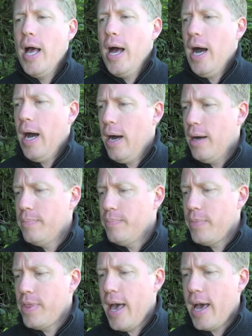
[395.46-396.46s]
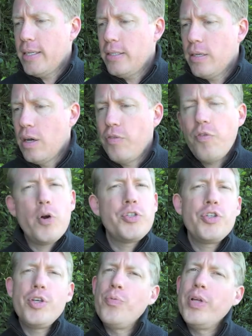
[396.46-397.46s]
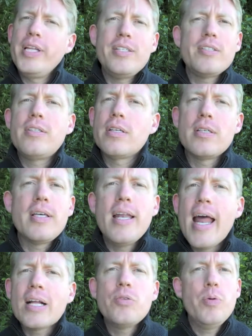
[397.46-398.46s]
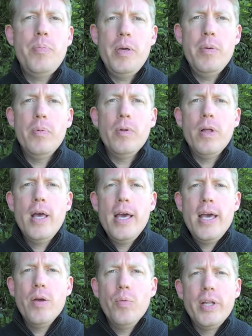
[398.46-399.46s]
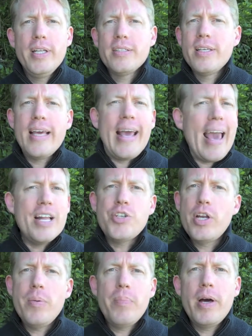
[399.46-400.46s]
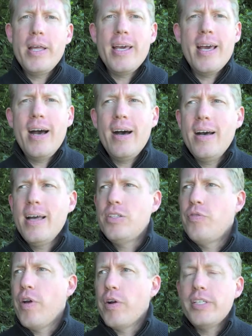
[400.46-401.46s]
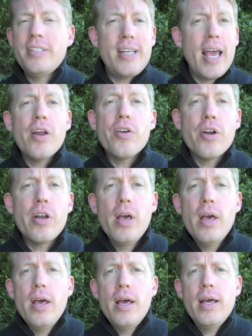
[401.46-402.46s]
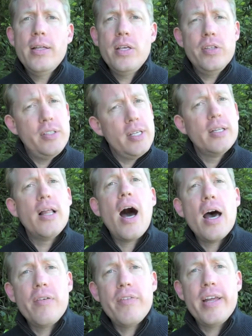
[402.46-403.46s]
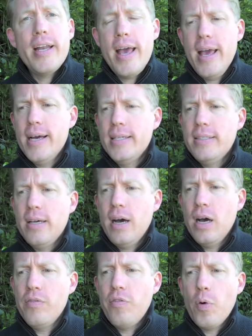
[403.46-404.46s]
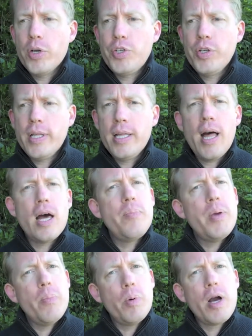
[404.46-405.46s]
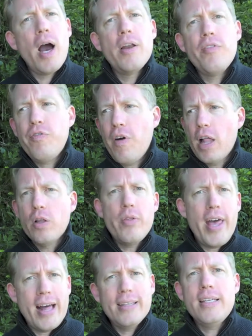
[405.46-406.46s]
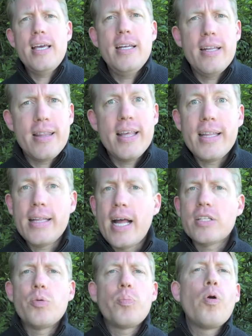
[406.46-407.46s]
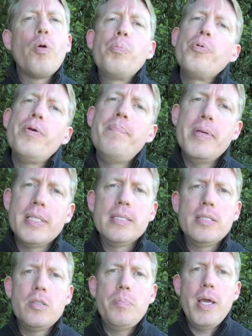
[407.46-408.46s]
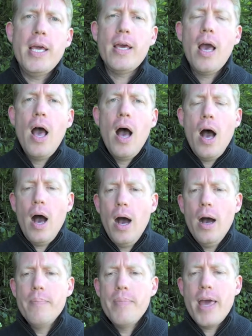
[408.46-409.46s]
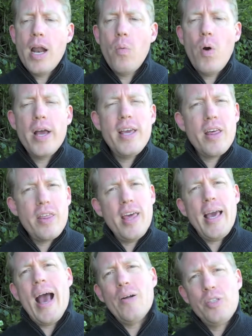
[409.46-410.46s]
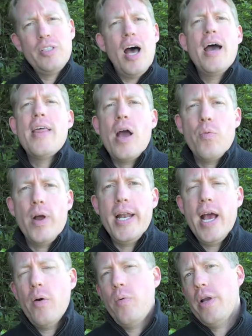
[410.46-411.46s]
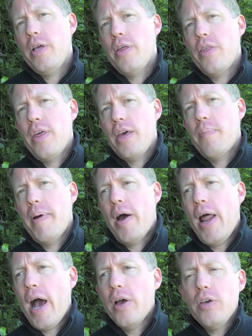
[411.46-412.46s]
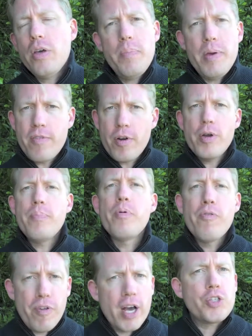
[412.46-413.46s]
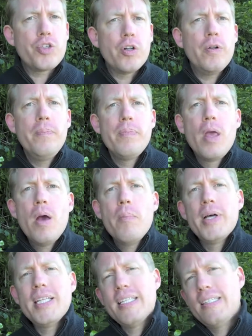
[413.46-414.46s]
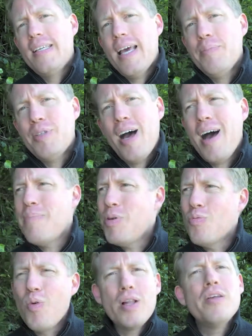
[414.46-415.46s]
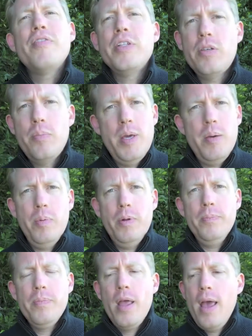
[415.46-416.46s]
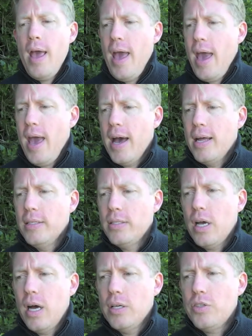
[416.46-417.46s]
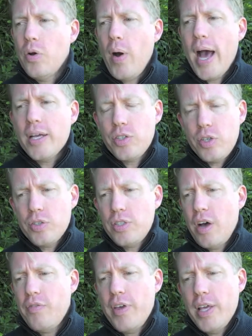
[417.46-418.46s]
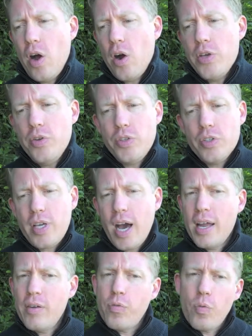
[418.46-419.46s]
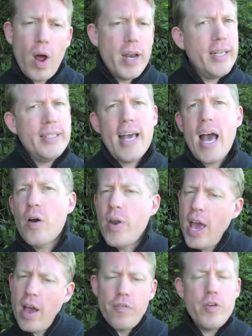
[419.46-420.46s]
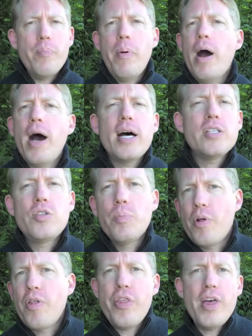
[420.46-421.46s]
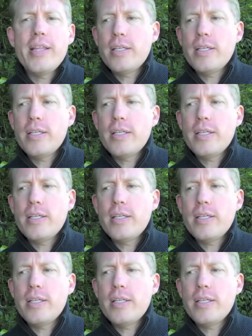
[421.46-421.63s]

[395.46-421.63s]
that unfortunately really just doesn't connect with people. It really doesn't engage anybody. It's very standard. You see a lot of it, and unfortunately a lot of people kind of follow that lead and think that that's appropriate business speak. And I want you to think outside that right now. I want you to think about how you can be very professional, but at the same time be relevant to people. And so ask yourself, are you just kind of running down every possible thing that